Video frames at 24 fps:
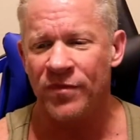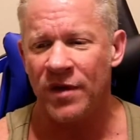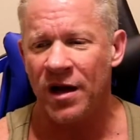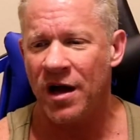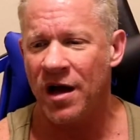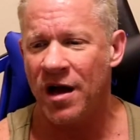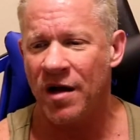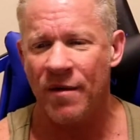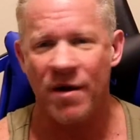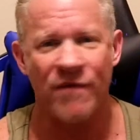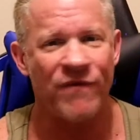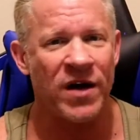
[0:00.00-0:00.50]

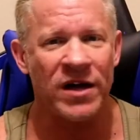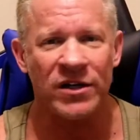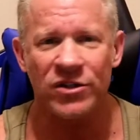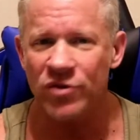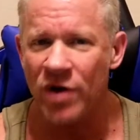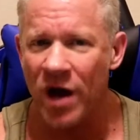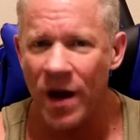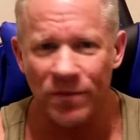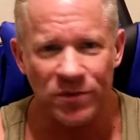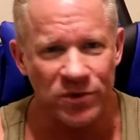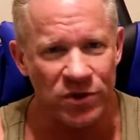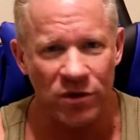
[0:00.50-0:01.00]
If I
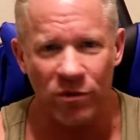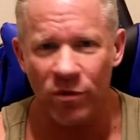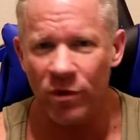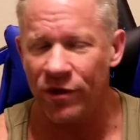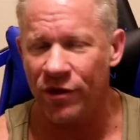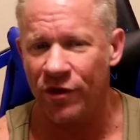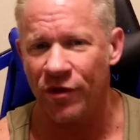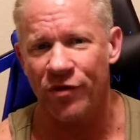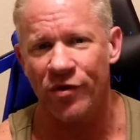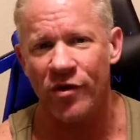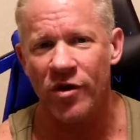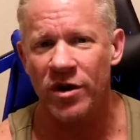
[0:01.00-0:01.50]
dropped you
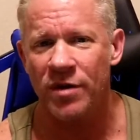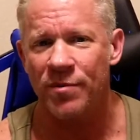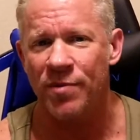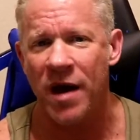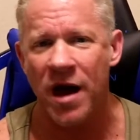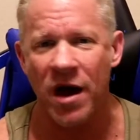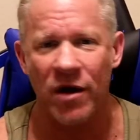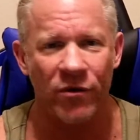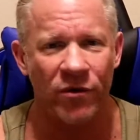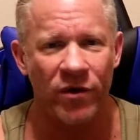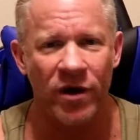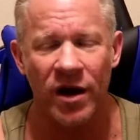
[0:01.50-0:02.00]
with a
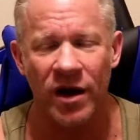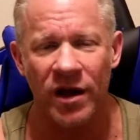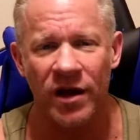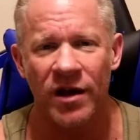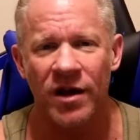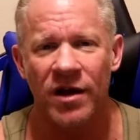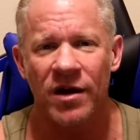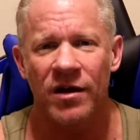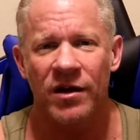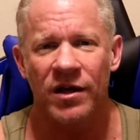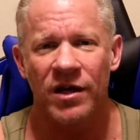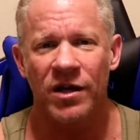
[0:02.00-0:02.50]
30-pound ruck,
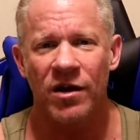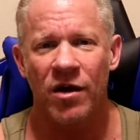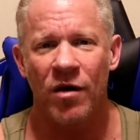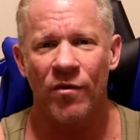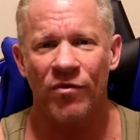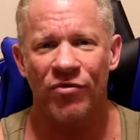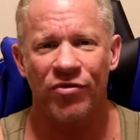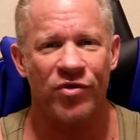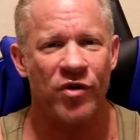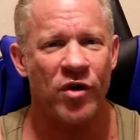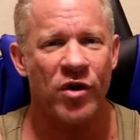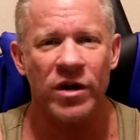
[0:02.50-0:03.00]

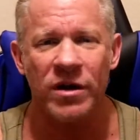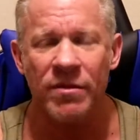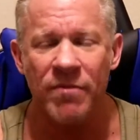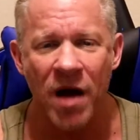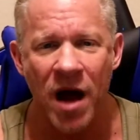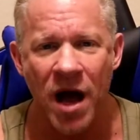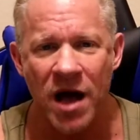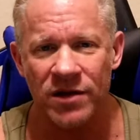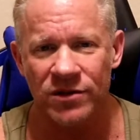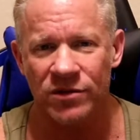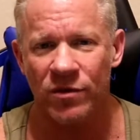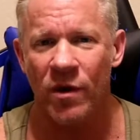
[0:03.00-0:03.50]
30
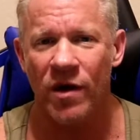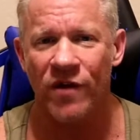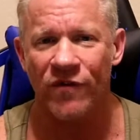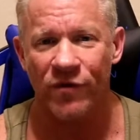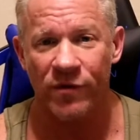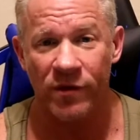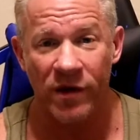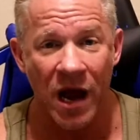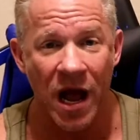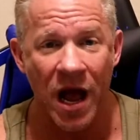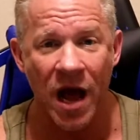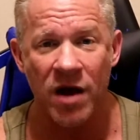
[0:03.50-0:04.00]
miles away
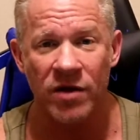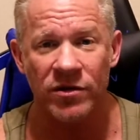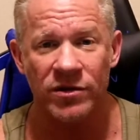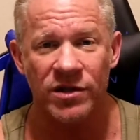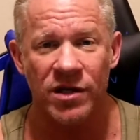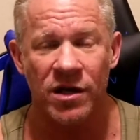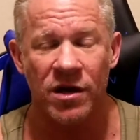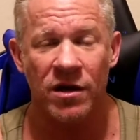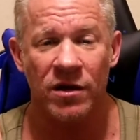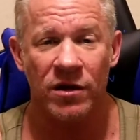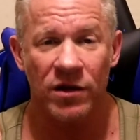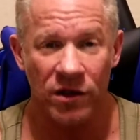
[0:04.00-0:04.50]
from your
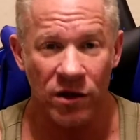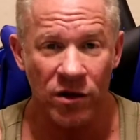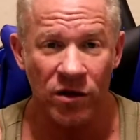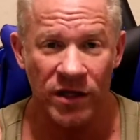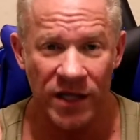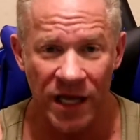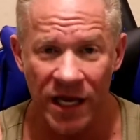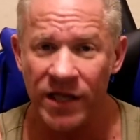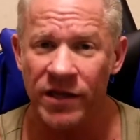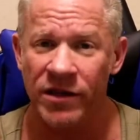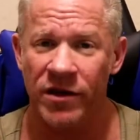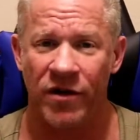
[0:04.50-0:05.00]
house,
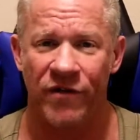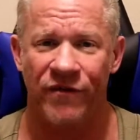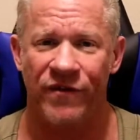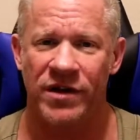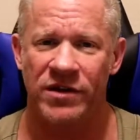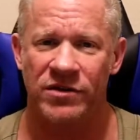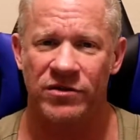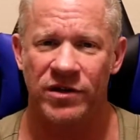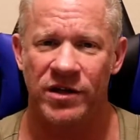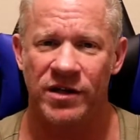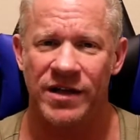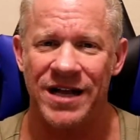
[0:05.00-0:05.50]
you'd get there
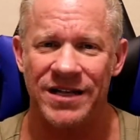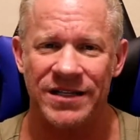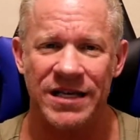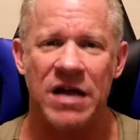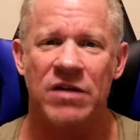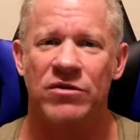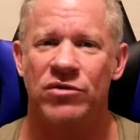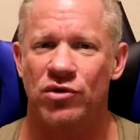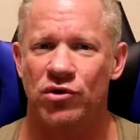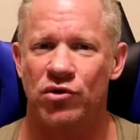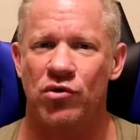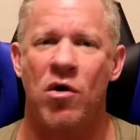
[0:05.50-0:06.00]
eventually. That's
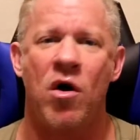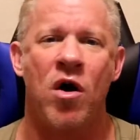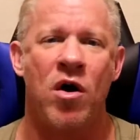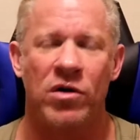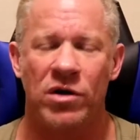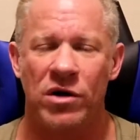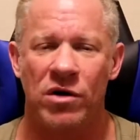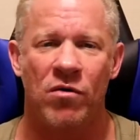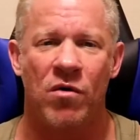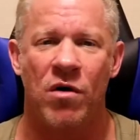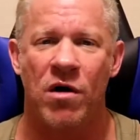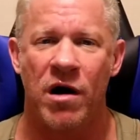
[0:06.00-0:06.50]
how
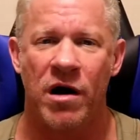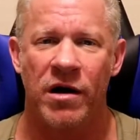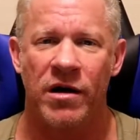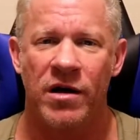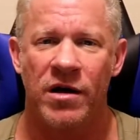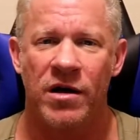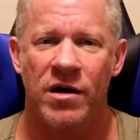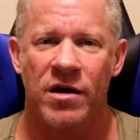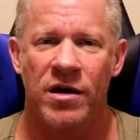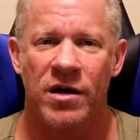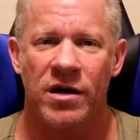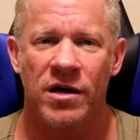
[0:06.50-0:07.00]
strong you are.
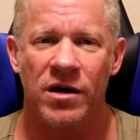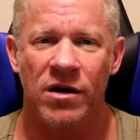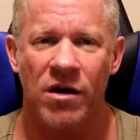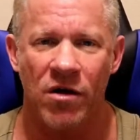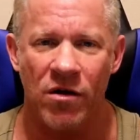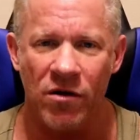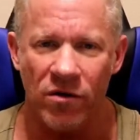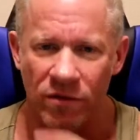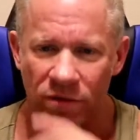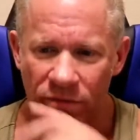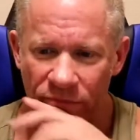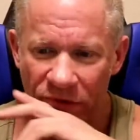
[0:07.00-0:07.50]

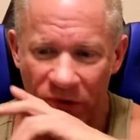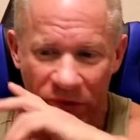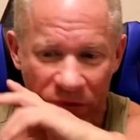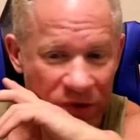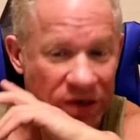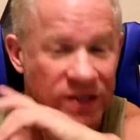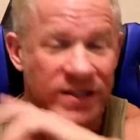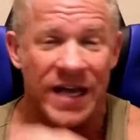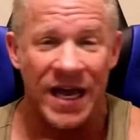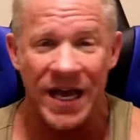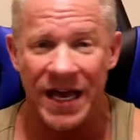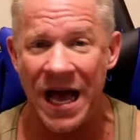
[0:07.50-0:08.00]

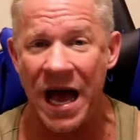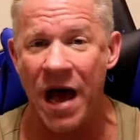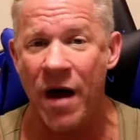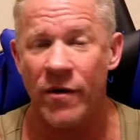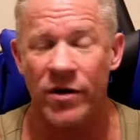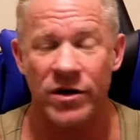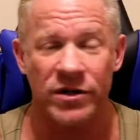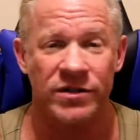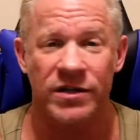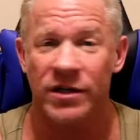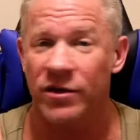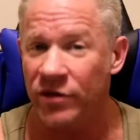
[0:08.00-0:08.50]
Would it take
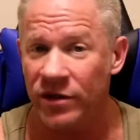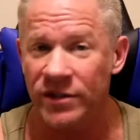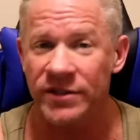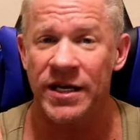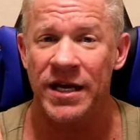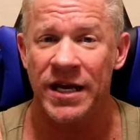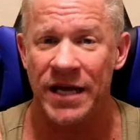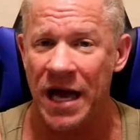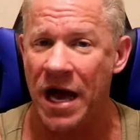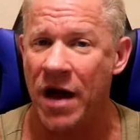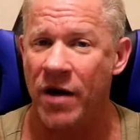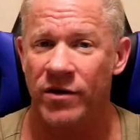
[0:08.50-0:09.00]
hours? It could
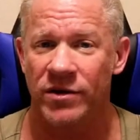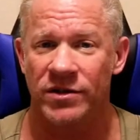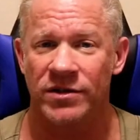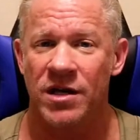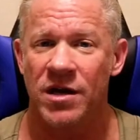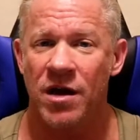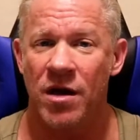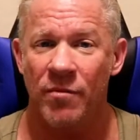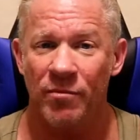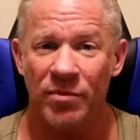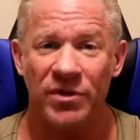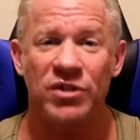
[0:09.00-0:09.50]
take hours,
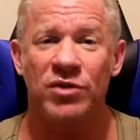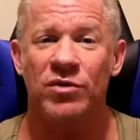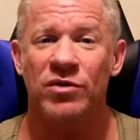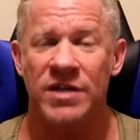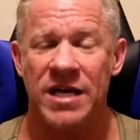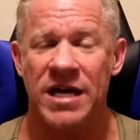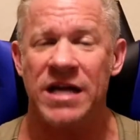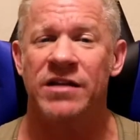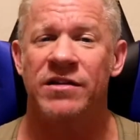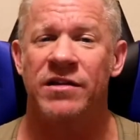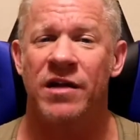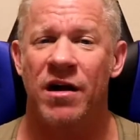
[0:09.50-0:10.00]
but you'd
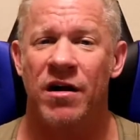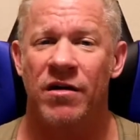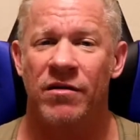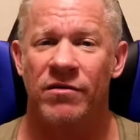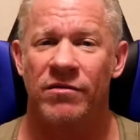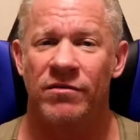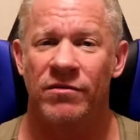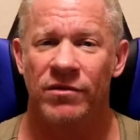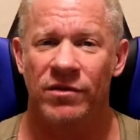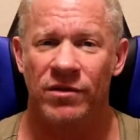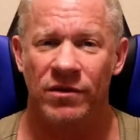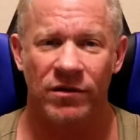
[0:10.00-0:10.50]
get there.
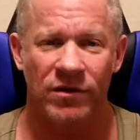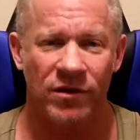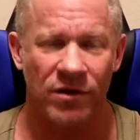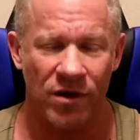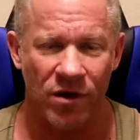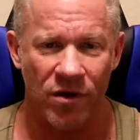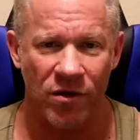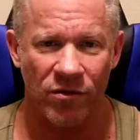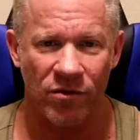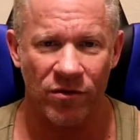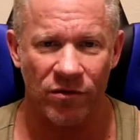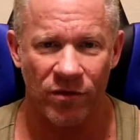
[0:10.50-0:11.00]

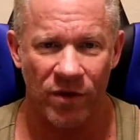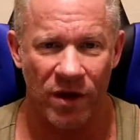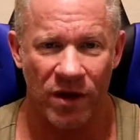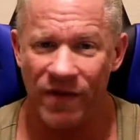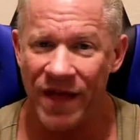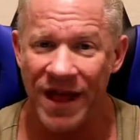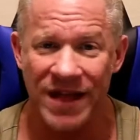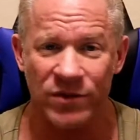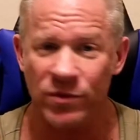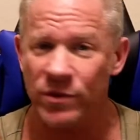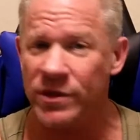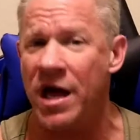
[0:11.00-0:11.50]

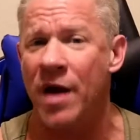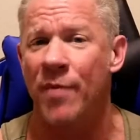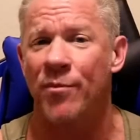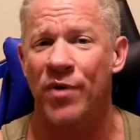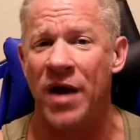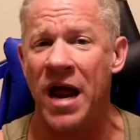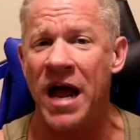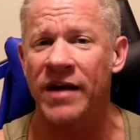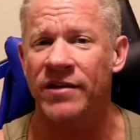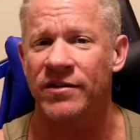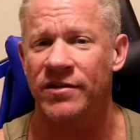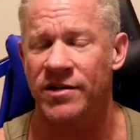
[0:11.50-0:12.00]
And that's without
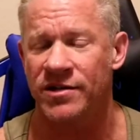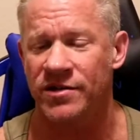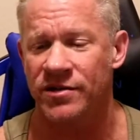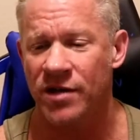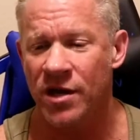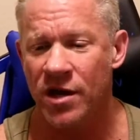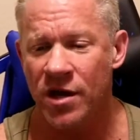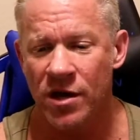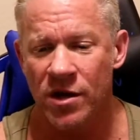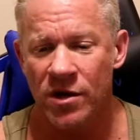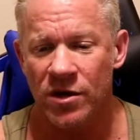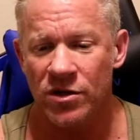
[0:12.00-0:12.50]

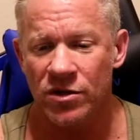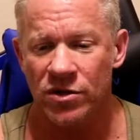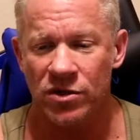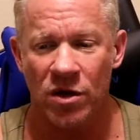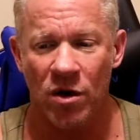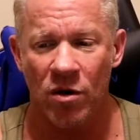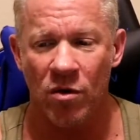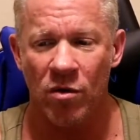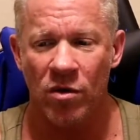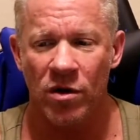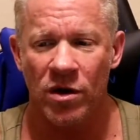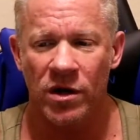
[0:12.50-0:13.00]
practice.
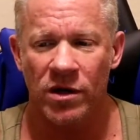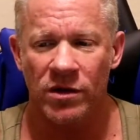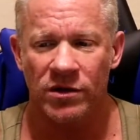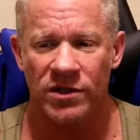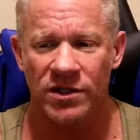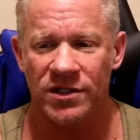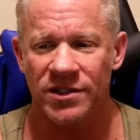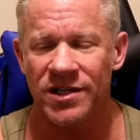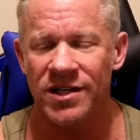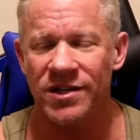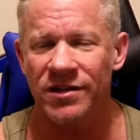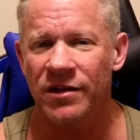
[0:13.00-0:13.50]
So
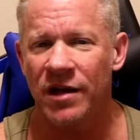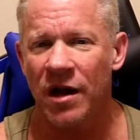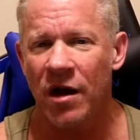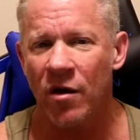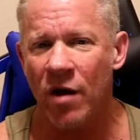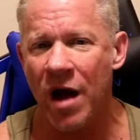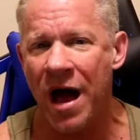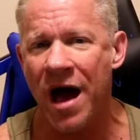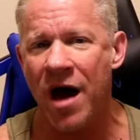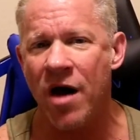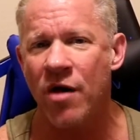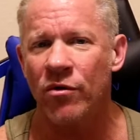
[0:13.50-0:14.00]
to sit
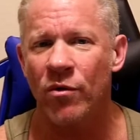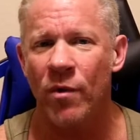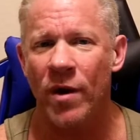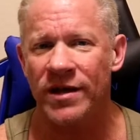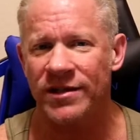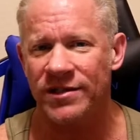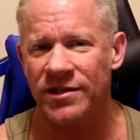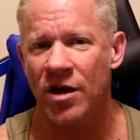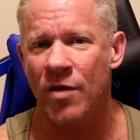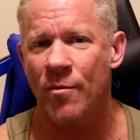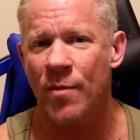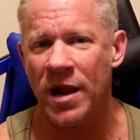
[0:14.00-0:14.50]
there, how do I
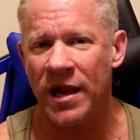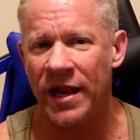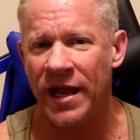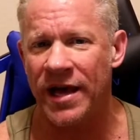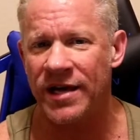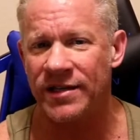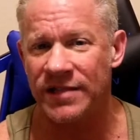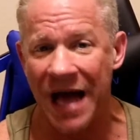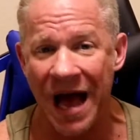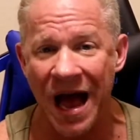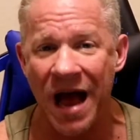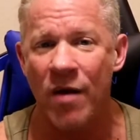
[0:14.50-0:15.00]
tell my
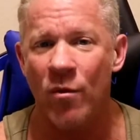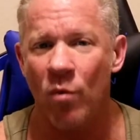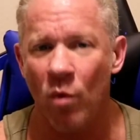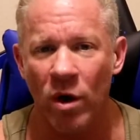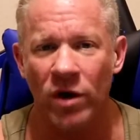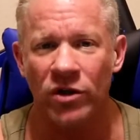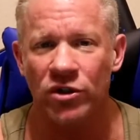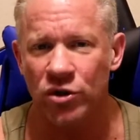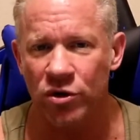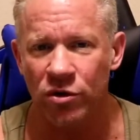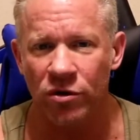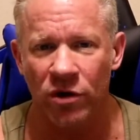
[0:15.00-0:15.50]
legs, I
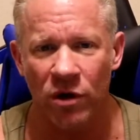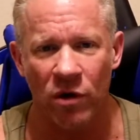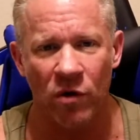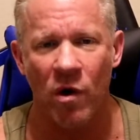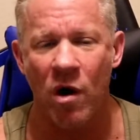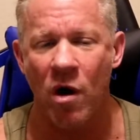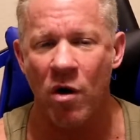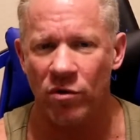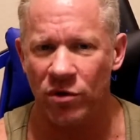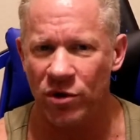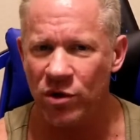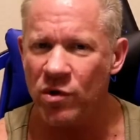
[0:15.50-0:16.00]
want you to
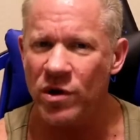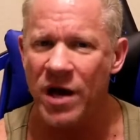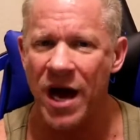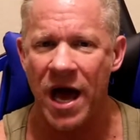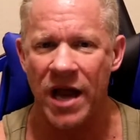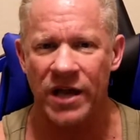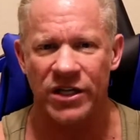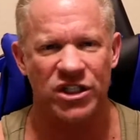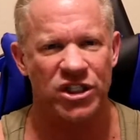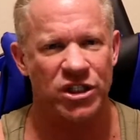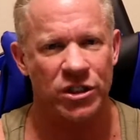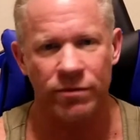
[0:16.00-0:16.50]
grow? You
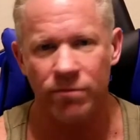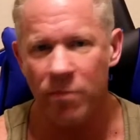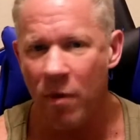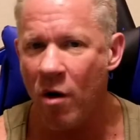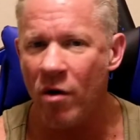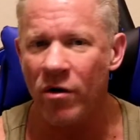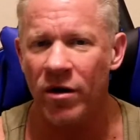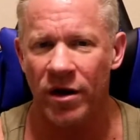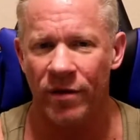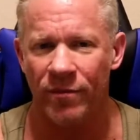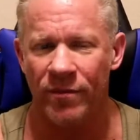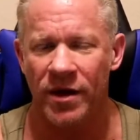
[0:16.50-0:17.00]
got to
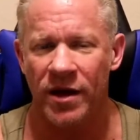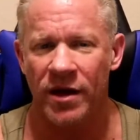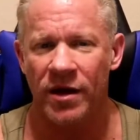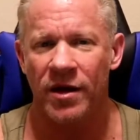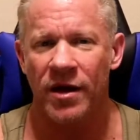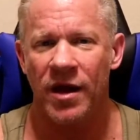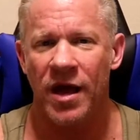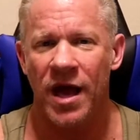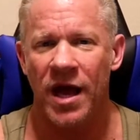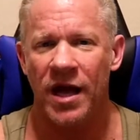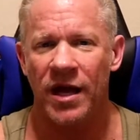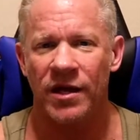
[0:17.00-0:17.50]
smoke them.
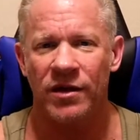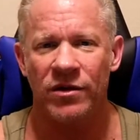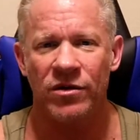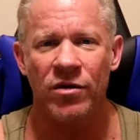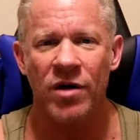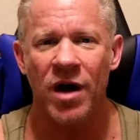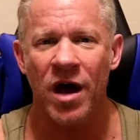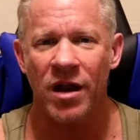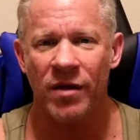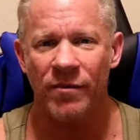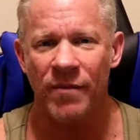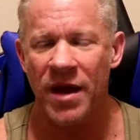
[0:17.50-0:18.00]
and
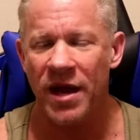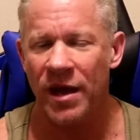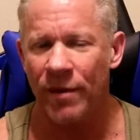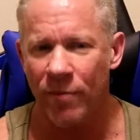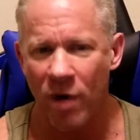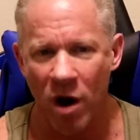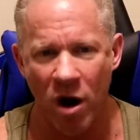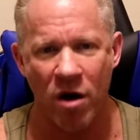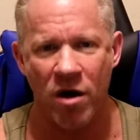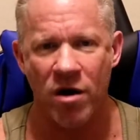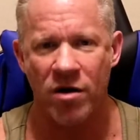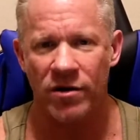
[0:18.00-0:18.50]
you got to make
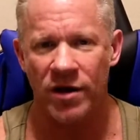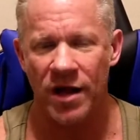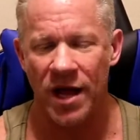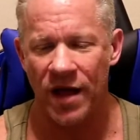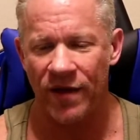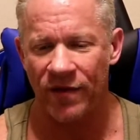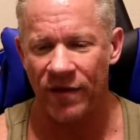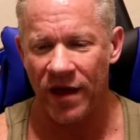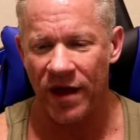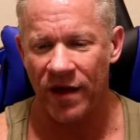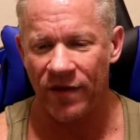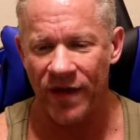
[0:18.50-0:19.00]
them hurt,
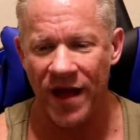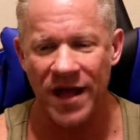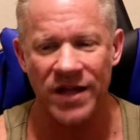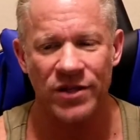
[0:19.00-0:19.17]
and